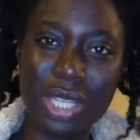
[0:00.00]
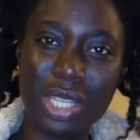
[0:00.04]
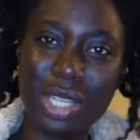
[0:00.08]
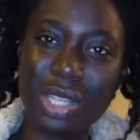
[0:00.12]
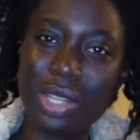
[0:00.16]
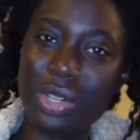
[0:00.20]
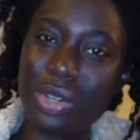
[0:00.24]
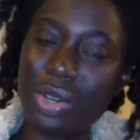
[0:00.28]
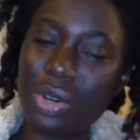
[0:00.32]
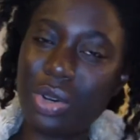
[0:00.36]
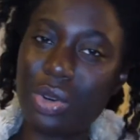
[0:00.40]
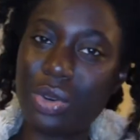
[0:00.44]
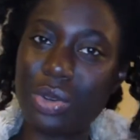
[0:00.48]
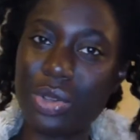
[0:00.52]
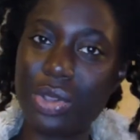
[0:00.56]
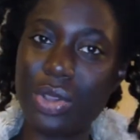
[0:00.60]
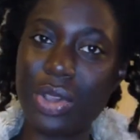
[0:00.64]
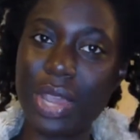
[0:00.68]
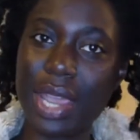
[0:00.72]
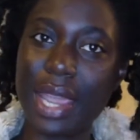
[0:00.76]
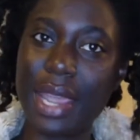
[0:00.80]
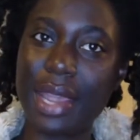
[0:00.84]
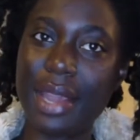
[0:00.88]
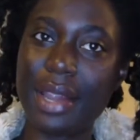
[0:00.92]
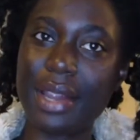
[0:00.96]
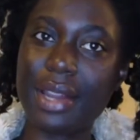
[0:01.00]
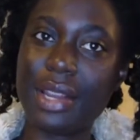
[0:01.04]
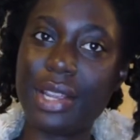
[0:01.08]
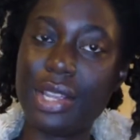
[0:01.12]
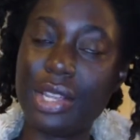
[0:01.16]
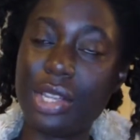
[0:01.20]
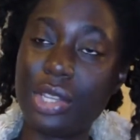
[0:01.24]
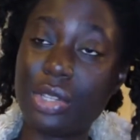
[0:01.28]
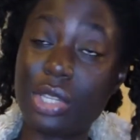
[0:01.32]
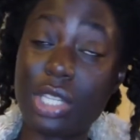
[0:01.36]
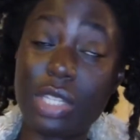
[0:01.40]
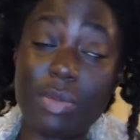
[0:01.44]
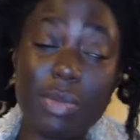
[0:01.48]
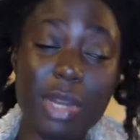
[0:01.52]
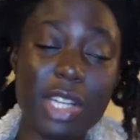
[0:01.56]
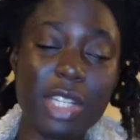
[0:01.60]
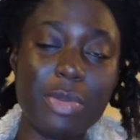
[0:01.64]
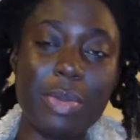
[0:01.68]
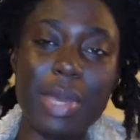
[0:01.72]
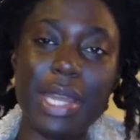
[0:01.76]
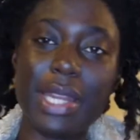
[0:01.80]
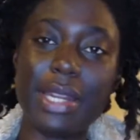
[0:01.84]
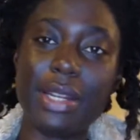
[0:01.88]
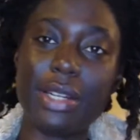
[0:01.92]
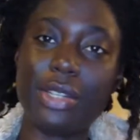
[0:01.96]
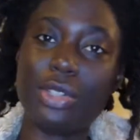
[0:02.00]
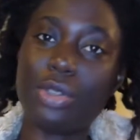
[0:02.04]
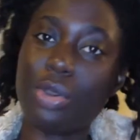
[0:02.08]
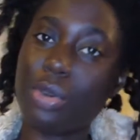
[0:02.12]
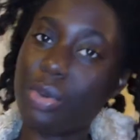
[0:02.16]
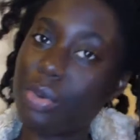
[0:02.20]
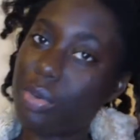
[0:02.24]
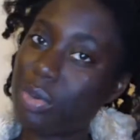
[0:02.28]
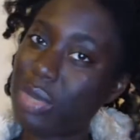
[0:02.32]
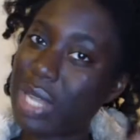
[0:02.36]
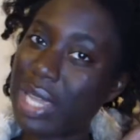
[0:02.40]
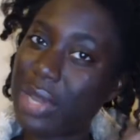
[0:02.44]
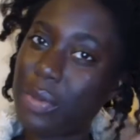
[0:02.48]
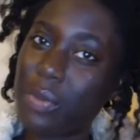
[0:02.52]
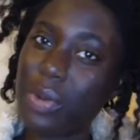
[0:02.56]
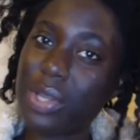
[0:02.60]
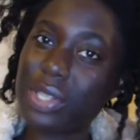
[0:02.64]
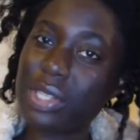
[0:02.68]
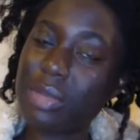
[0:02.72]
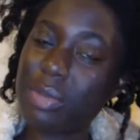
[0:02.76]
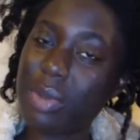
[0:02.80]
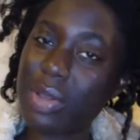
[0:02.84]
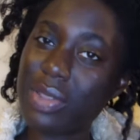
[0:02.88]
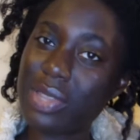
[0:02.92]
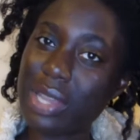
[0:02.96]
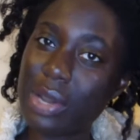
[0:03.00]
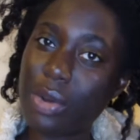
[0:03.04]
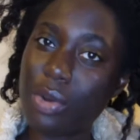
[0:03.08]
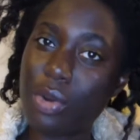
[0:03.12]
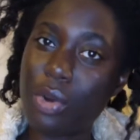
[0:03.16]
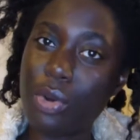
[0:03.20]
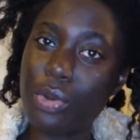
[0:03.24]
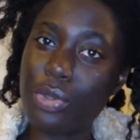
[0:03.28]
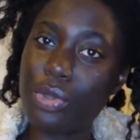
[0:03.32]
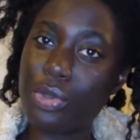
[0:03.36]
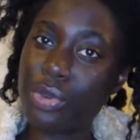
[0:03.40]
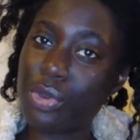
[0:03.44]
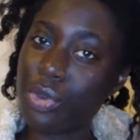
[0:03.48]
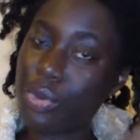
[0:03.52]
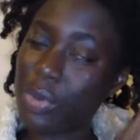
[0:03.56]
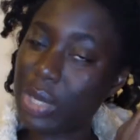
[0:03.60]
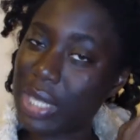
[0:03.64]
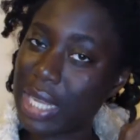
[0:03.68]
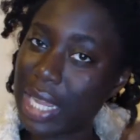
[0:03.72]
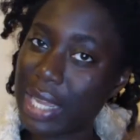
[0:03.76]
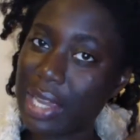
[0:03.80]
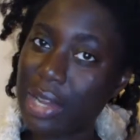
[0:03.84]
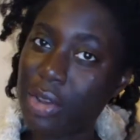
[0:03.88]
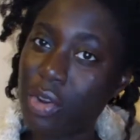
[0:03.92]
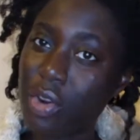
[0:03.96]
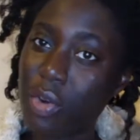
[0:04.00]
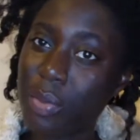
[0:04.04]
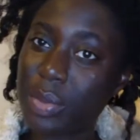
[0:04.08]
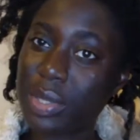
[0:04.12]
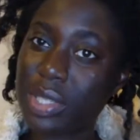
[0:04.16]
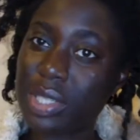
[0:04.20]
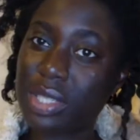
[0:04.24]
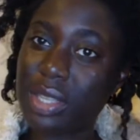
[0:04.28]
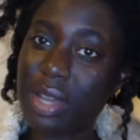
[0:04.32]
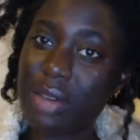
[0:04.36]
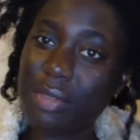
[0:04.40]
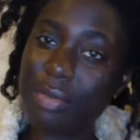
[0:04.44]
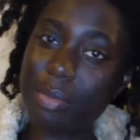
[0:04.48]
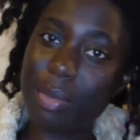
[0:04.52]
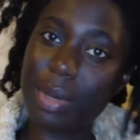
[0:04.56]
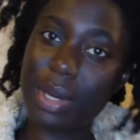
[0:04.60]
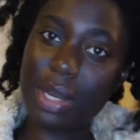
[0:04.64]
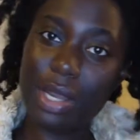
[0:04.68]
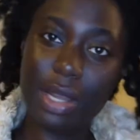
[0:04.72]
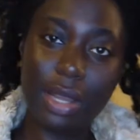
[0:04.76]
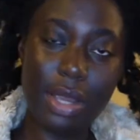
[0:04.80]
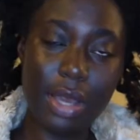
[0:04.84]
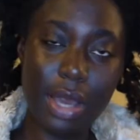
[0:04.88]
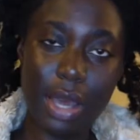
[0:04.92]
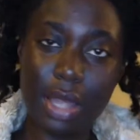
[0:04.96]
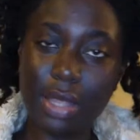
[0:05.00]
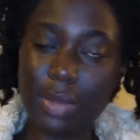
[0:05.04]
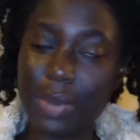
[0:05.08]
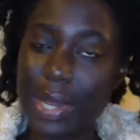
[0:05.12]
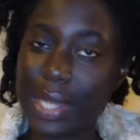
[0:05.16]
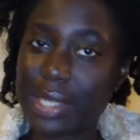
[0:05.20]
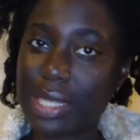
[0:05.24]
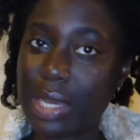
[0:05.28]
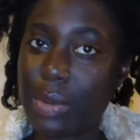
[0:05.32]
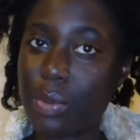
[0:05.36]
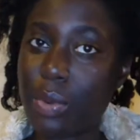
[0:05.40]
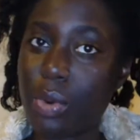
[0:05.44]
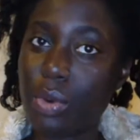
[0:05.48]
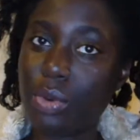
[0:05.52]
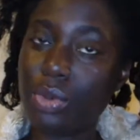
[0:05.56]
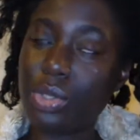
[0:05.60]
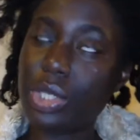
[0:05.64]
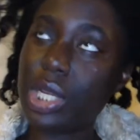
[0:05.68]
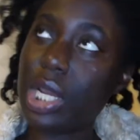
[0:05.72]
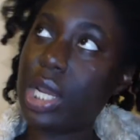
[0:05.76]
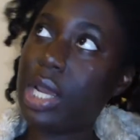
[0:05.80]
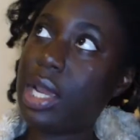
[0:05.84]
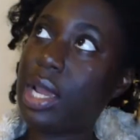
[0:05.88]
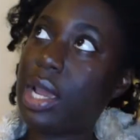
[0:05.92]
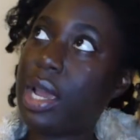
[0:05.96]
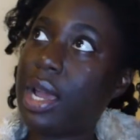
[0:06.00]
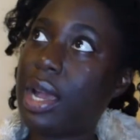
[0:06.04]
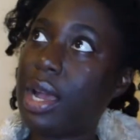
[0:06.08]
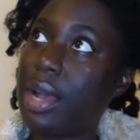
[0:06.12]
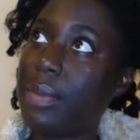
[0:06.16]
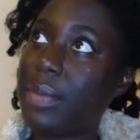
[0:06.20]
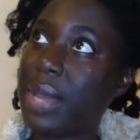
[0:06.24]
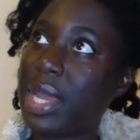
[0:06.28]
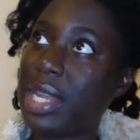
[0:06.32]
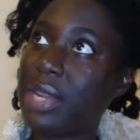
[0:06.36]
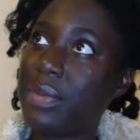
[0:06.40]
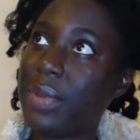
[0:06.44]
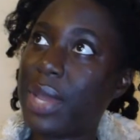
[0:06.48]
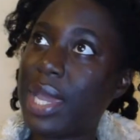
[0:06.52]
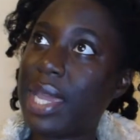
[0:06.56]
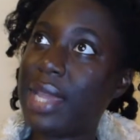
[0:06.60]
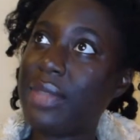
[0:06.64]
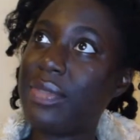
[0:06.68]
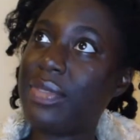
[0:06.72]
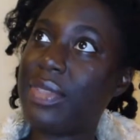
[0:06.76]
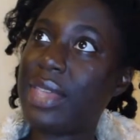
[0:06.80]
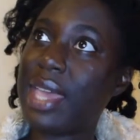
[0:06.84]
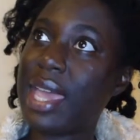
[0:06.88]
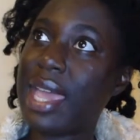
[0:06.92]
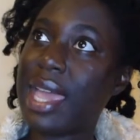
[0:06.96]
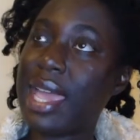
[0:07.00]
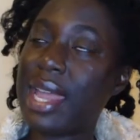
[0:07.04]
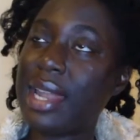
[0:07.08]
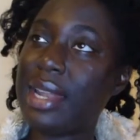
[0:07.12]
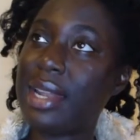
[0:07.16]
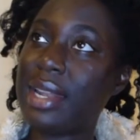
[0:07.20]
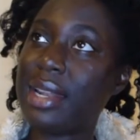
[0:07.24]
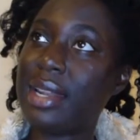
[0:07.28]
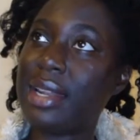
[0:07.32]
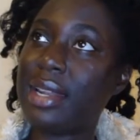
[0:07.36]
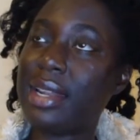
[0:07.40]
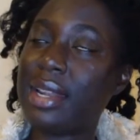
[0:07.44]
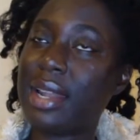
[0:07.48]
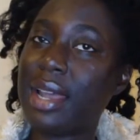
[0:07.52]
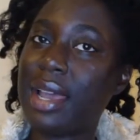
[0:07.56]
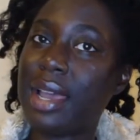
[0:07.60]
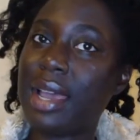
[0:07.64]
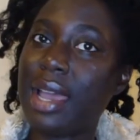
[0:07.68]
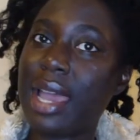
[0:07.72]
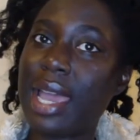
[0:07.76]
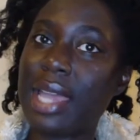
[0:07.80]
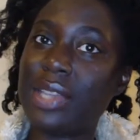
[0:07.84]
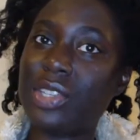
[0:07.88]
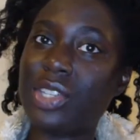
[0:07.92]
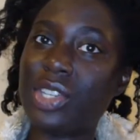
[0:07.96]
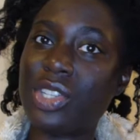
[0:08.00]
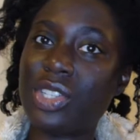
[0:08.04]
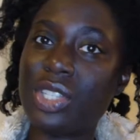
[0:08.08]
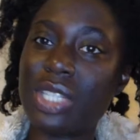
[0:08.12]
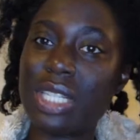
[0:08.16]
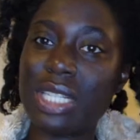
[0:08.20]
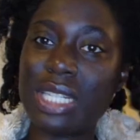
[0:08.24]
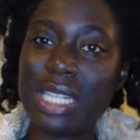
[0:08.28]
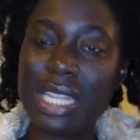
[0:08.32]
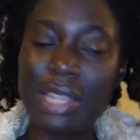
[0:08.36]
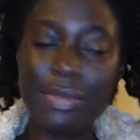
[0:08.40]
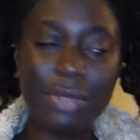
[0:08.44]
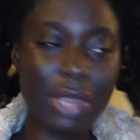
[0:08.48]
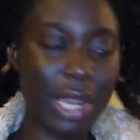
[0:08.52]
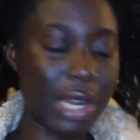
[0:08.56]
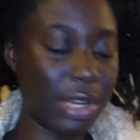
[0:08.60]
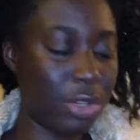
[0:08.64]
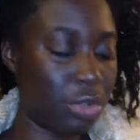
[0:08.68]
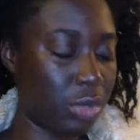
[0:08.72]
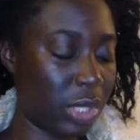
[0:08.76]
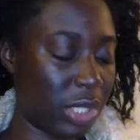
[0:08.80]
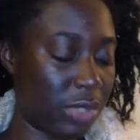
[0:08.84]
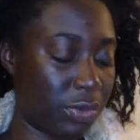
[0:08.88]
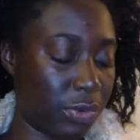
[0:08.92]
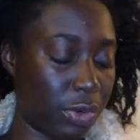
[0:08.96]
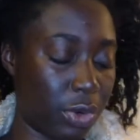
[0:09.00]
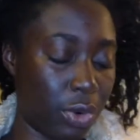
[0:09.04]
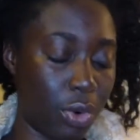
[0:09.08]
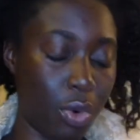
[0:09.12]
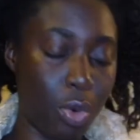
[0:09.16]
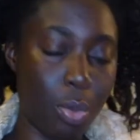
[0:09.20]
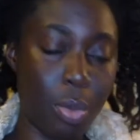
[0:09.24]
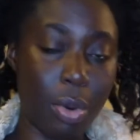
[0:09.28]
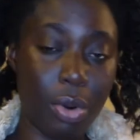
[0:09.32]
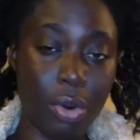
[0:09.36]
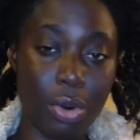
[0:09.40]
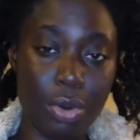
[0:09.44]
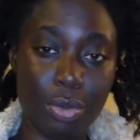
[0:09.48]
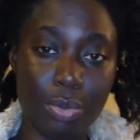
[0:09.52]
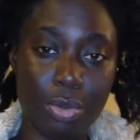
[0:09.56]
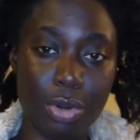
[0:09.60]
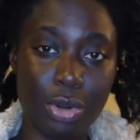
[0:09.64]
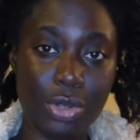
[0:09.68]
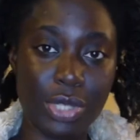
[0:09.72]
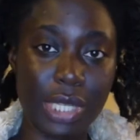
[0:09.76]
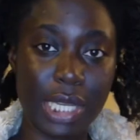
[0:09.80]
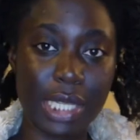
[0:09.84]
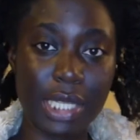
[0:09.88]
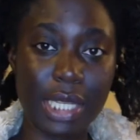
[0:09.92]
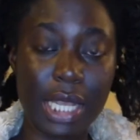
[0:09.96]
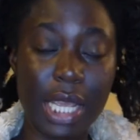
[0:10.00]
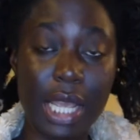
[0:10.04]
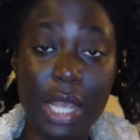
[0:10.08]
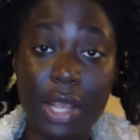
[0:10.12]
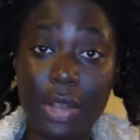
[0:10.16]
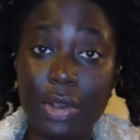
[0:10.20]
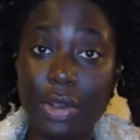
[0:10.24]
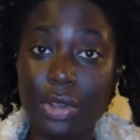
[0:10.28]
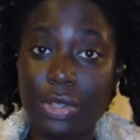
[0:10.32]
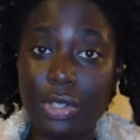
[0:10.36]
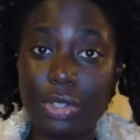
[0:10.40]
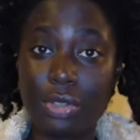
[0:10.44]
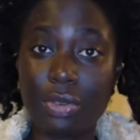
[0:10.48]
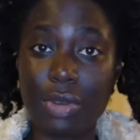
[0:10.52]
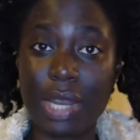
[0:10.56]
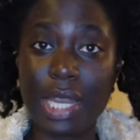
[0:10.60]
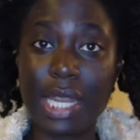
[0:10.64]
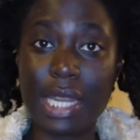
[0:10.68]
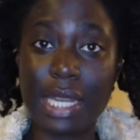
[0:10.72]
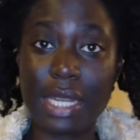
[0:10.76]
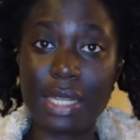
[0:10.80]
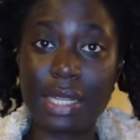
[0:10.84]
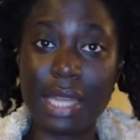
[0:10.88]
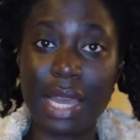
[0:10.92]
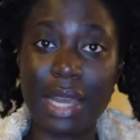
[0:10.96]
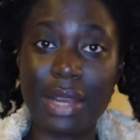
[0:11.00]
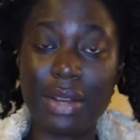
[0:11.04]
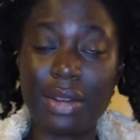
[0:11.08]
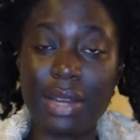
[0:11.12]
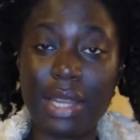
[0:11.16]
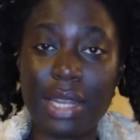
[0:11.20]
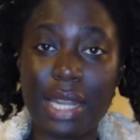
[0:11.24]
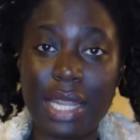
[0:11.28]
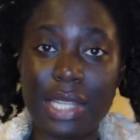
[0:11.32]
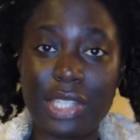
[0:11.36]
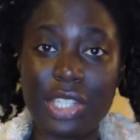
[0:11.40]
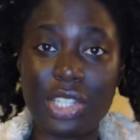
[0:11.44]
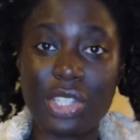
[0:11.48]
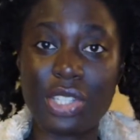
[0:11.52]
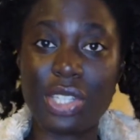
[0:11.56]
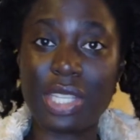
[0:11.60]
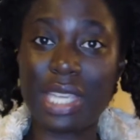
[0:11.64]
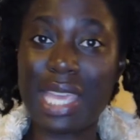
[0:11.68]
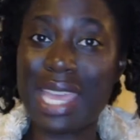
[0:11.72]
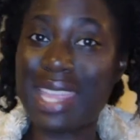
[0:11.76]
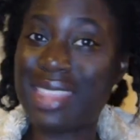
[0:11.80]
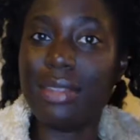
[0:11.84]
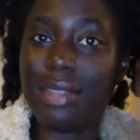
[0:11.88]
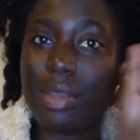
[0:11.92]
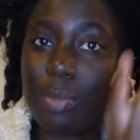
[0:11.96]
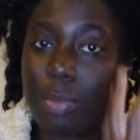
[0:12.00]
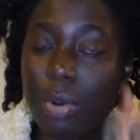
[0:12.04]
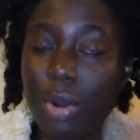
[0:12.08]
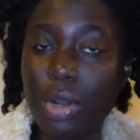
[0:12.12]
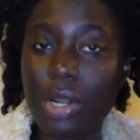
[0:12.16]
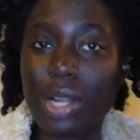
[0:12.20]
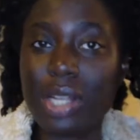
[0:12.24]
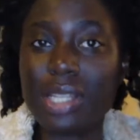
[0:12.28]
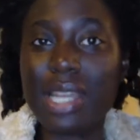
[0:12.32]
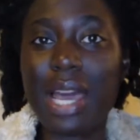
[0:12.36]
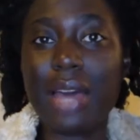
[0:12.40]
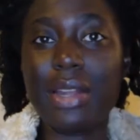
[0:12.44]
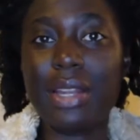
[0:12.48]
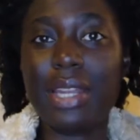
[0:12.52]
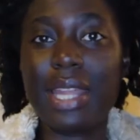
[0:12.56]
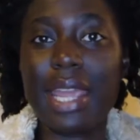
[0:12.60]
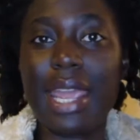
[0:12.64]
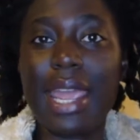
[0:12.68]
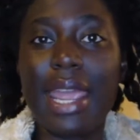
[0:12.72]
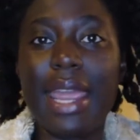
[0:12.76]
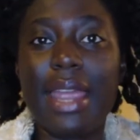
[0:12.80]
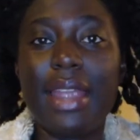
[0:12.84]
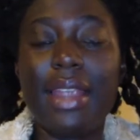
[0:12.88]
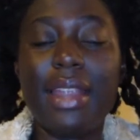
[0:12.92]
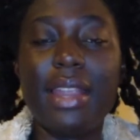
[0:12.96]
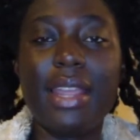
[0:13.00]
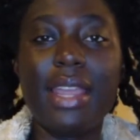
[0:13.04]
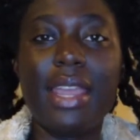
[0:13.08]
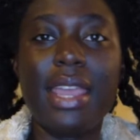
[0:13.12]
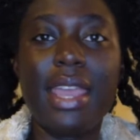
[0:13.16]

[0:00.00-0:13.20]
you know your hair so it's much better so like once a month I'll go through with like a comb and stuff but otherwise I won't um, anyway then I just leave their twist for the whole process because it's ready to tangle, and I just get the product out of the hair